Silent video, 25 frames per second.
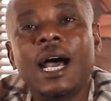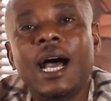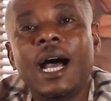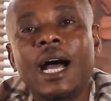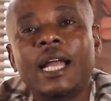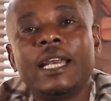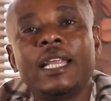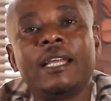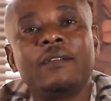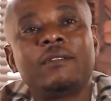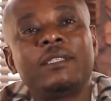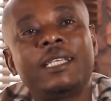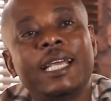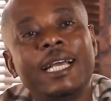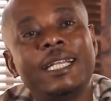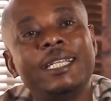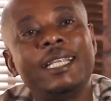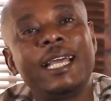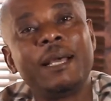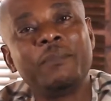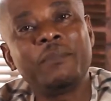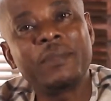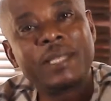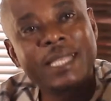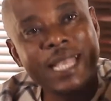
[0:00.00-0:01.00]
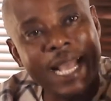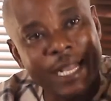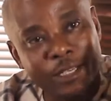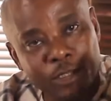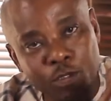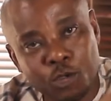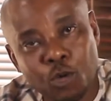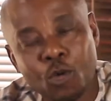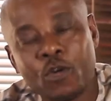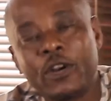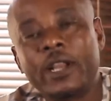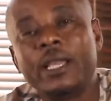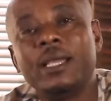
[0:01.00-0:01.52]
and they tell them their
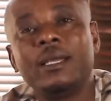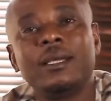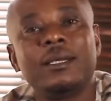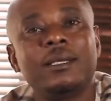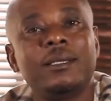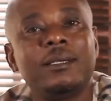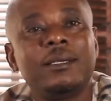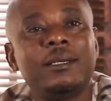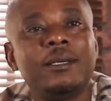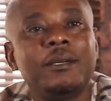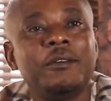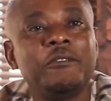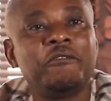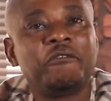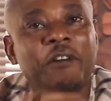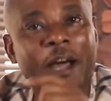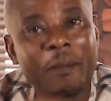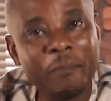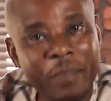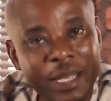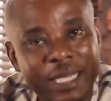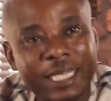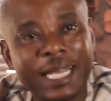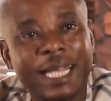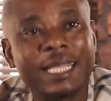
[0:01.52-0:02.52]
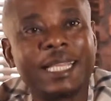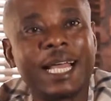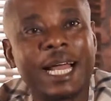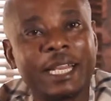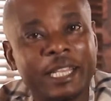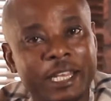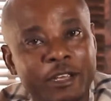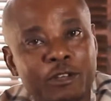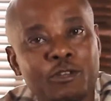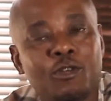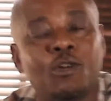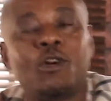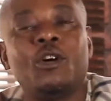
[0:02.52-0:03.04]
story far better than
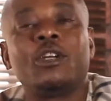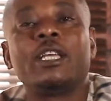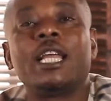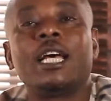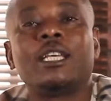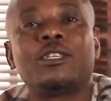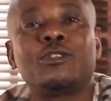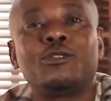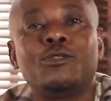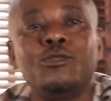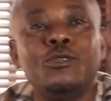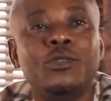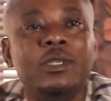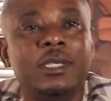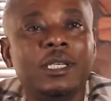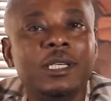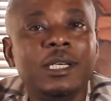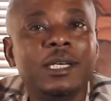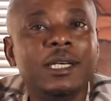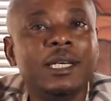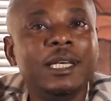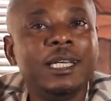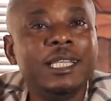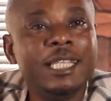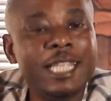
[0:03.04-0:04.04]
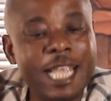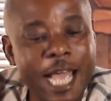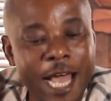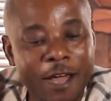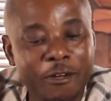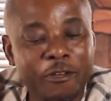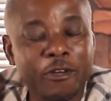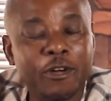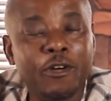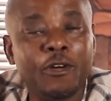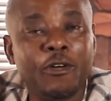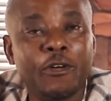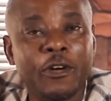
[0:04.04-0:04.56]
they understood
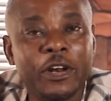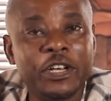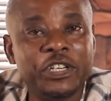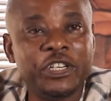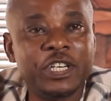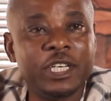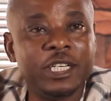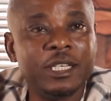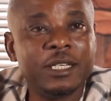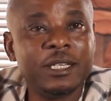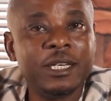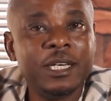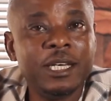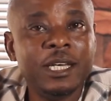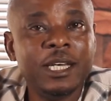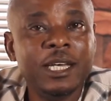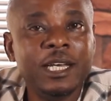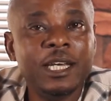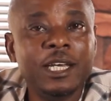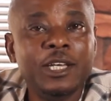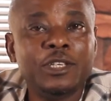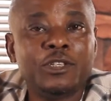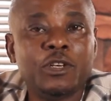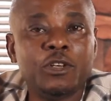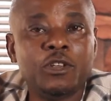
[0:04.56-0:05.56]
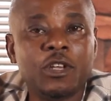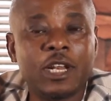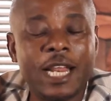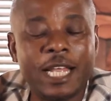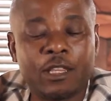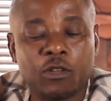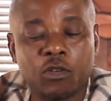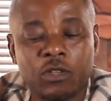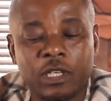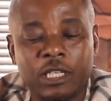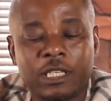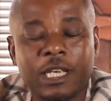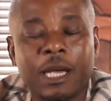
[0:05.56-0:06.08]
their origin. So in order
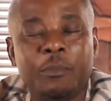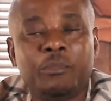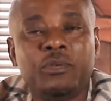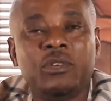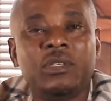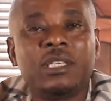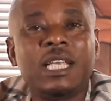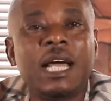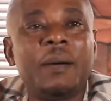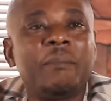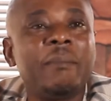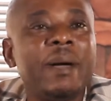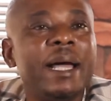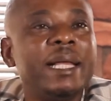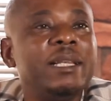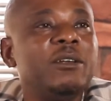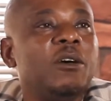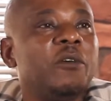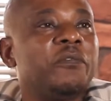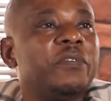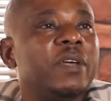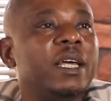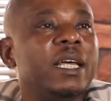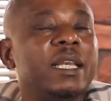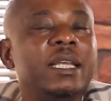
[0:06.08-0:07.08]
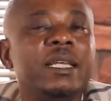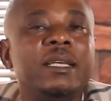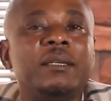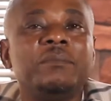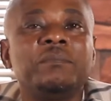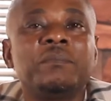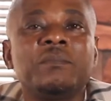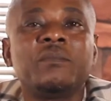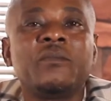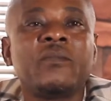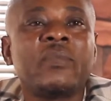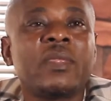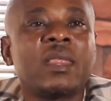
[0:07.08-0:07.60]
to disabuse their mind of
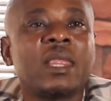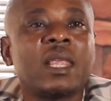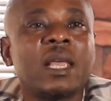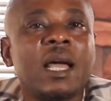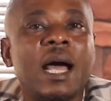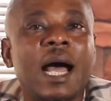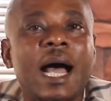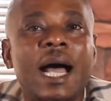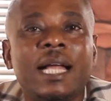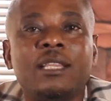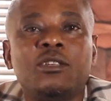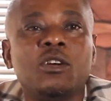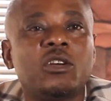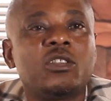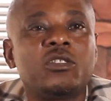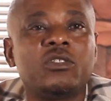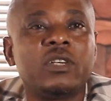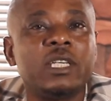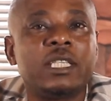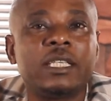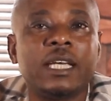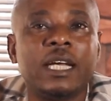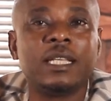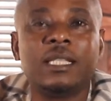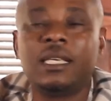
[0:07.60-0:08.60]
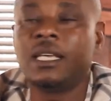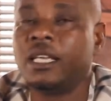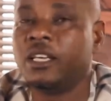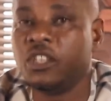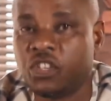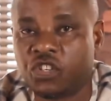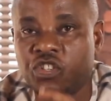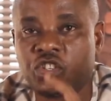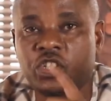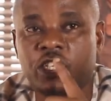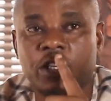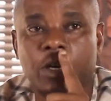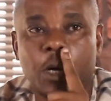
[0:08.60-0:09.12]
any adulterated
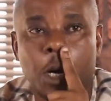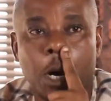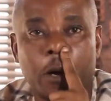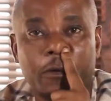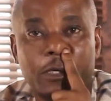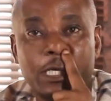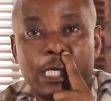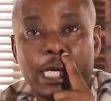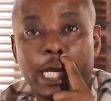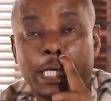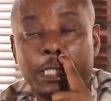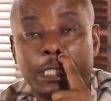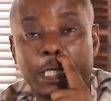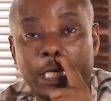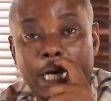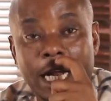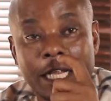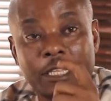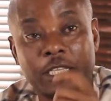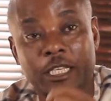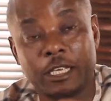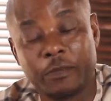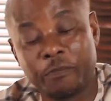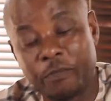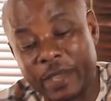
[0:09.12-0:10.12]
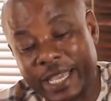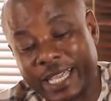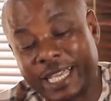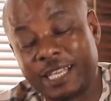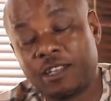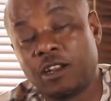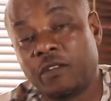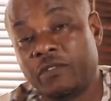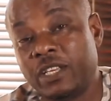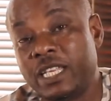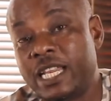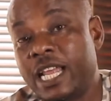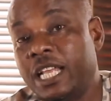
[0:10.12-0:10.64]
history of the making
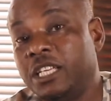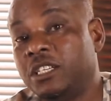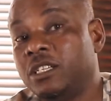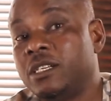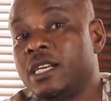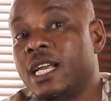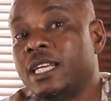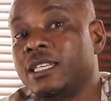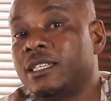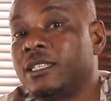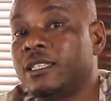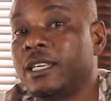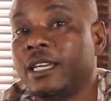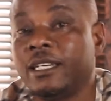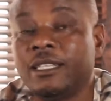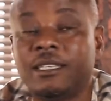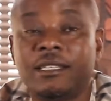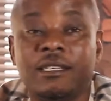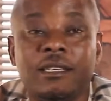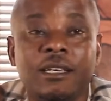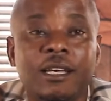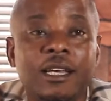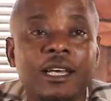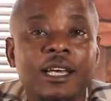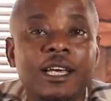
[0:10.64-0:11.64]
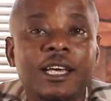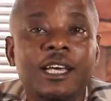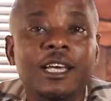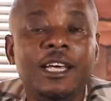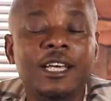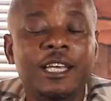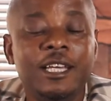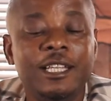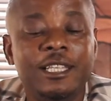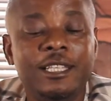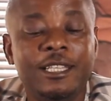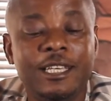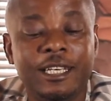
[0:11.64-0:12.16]
of the Nigerian state,
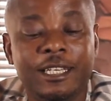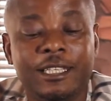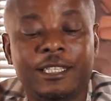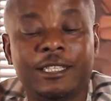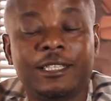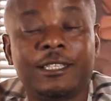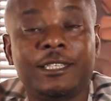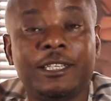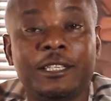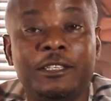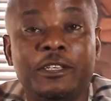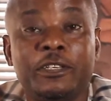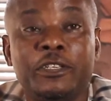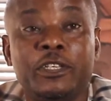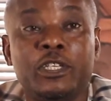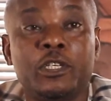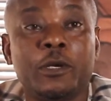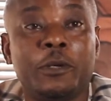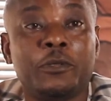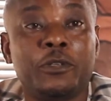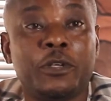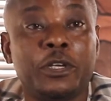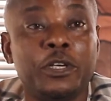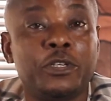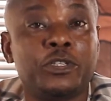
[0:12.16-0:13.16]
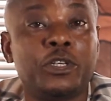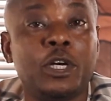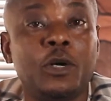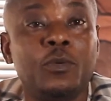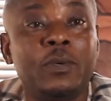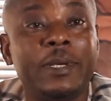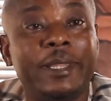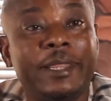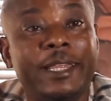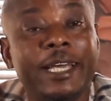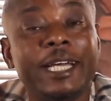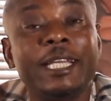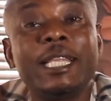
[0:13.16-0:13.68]
this citizenship education
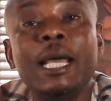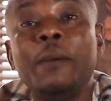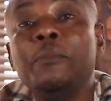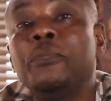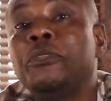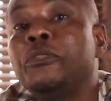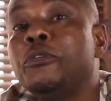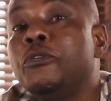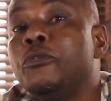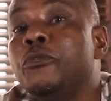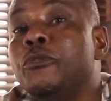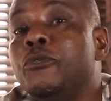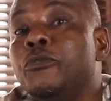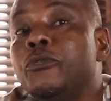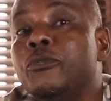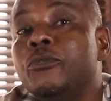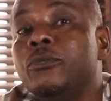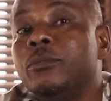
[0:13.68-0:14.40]
will take them through